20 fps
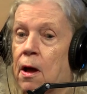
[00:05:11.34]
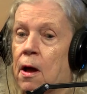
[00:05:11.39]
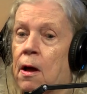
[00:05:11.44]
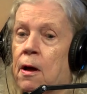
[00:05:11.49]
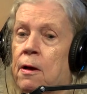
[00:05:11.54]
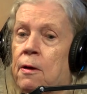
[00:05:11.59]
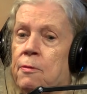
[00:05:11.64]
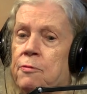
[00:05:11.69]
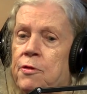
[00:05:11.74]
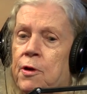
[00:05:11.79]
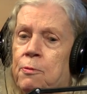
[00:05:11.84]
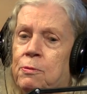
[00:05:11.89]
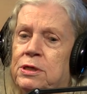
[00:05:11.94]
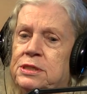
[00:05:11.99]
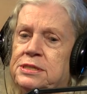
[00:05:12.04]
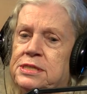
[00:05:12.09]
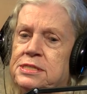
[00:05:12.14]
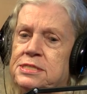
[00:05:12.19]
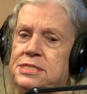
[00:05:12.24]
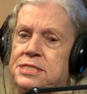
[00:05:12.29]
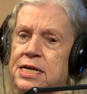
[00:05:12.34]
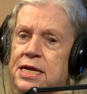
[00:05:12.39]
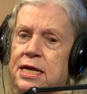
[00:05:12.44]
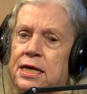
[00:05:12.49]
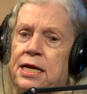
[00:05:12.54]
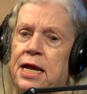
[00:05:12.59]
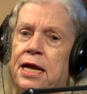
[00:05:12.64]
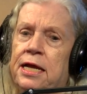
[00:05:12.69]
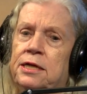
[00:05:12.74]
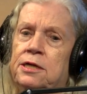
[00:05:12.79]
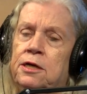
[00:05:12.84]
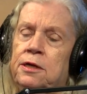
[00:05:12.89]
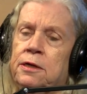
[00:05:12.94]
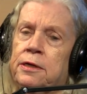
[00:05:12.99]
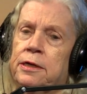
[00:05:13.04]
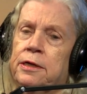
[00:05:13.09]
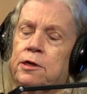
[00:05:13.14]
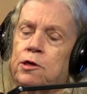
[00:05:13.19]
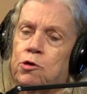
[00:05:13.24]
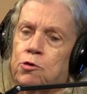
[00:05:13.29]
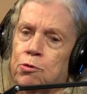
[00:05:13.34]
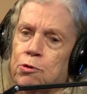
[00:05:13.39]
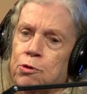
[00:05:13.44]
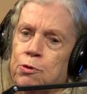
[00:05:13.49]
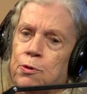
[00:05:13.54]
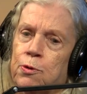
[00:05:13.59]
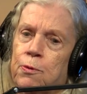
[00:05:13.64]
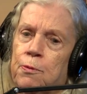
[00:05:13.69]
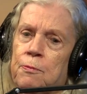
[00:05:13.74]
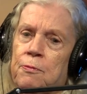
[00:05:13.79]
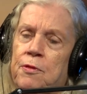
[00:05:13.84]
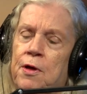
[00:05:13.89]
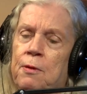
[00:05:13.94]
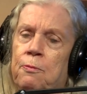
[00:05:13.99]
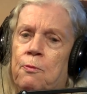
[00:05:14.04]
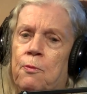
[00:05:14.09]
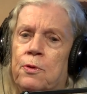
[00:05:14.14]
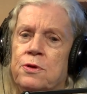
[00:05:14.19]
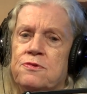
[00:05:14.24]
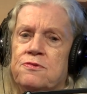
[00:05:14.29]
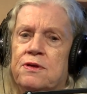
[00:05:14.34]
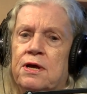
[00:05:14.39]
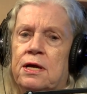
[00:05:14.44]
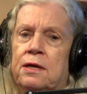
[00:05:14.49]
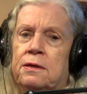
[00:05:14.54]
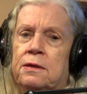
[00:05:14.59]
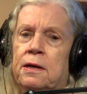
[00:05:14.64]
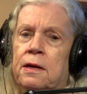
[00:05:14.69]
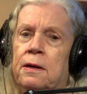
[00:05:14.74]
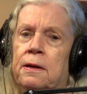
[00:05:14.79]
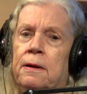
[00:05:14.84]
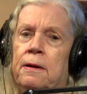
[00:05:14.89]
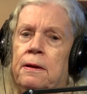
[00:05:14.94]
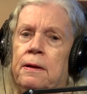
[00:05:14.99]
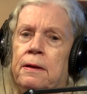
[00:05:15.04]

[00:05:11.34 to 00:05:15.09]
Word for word: uh, there was a CNN crew that was in